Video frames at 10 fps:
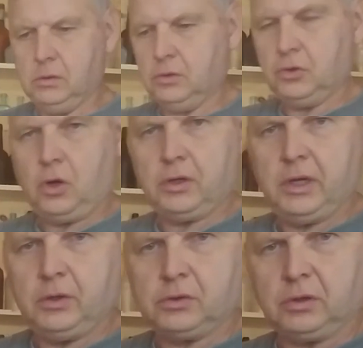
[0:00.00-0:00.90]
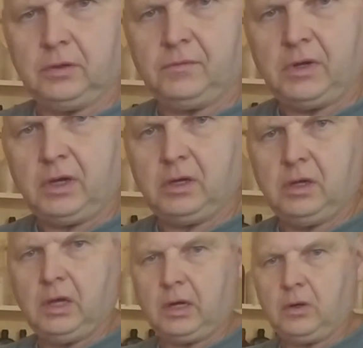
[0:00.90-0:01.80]
John Day used to live there.
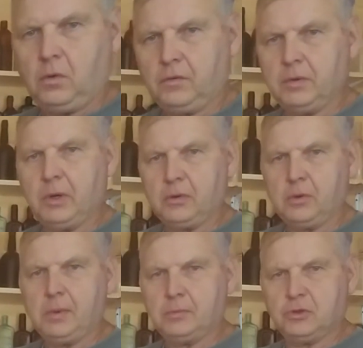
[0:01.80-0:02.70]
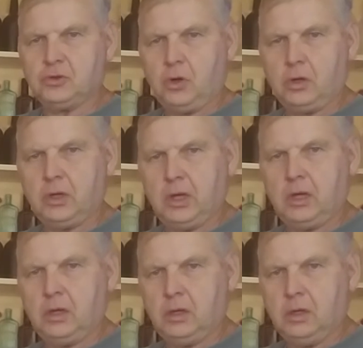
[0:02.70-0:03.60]
I don't know if anybody remembers John Day.
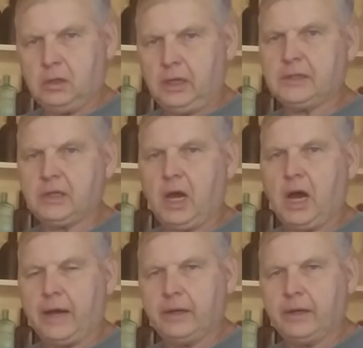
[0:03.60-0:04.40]
Nice guy.